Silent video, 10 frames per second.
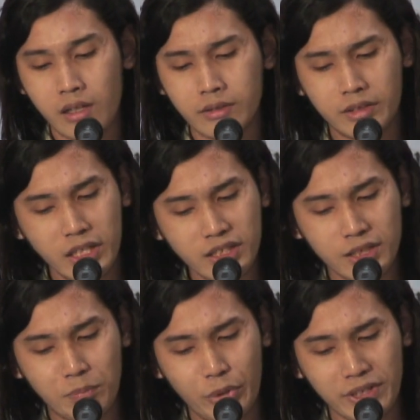
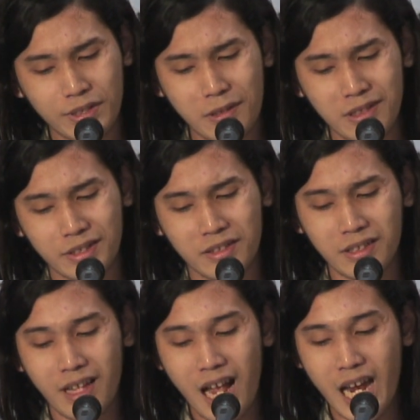Since preschool is
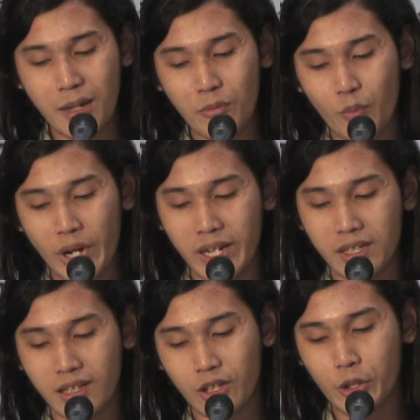the time
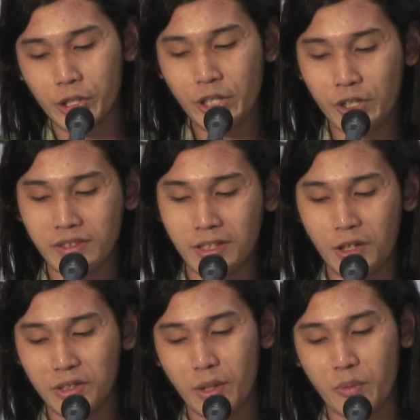when
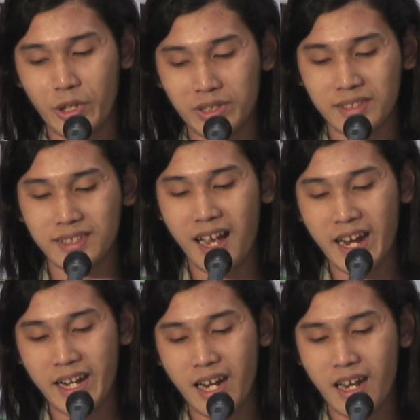curiosity on the world is
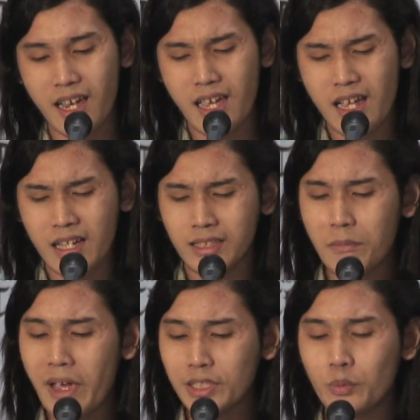high,
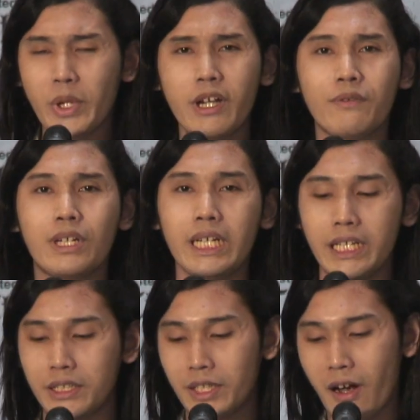the best way of
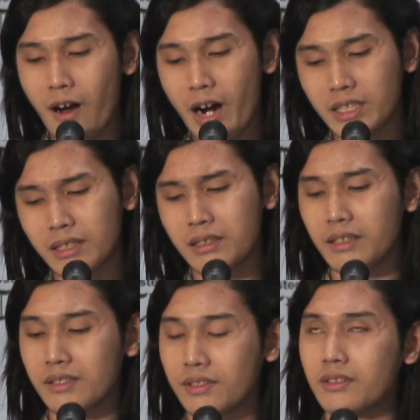greening the heart at
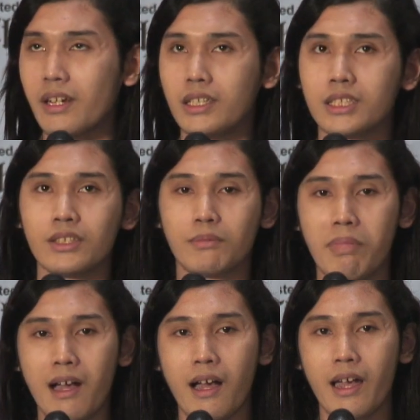this stage is
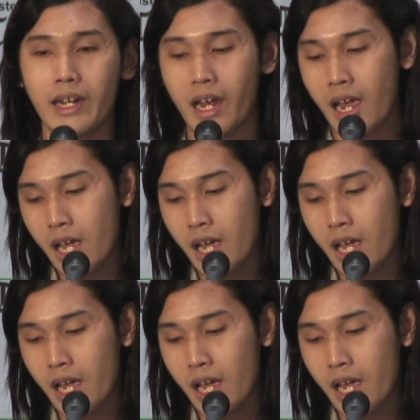by